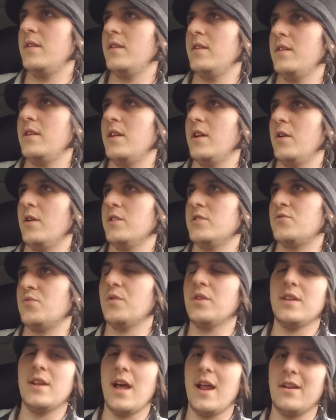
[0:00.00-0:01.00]
you know, it's
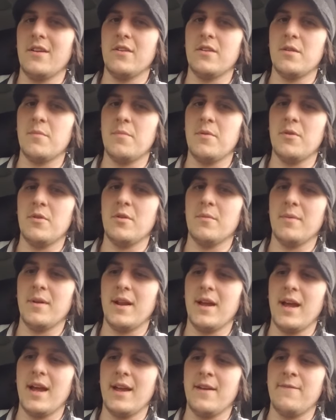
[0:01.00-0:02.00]
really not a good computer, but
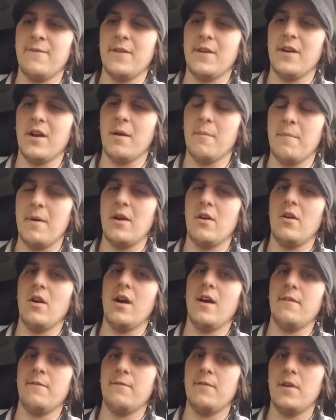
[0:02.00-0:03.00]
I, I figure I'm better
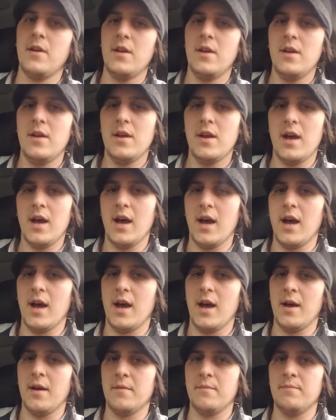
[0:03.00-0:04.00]
off,
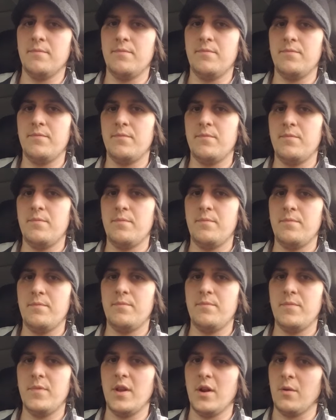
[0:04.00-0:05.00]
uh,
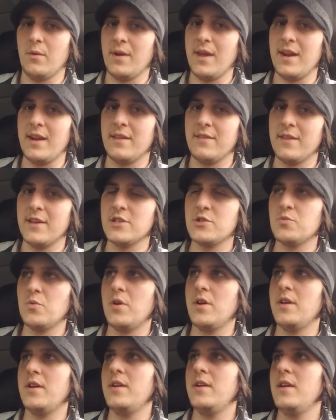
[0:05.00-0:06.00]
you know, getting this
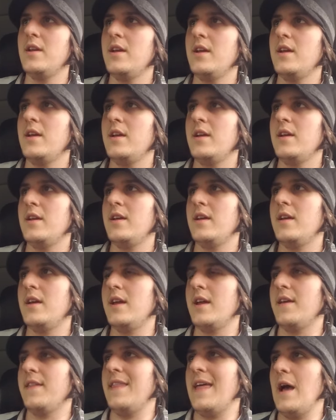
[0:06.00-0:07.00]
one
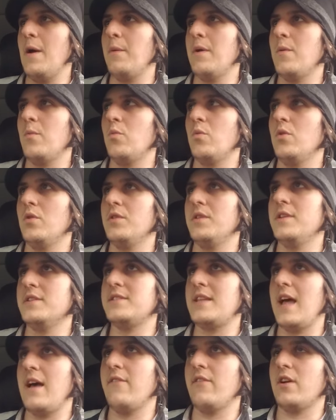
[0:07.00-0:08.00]
and that way we'll at
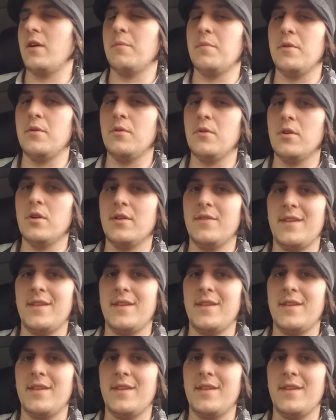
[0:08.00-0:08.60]
least have a computer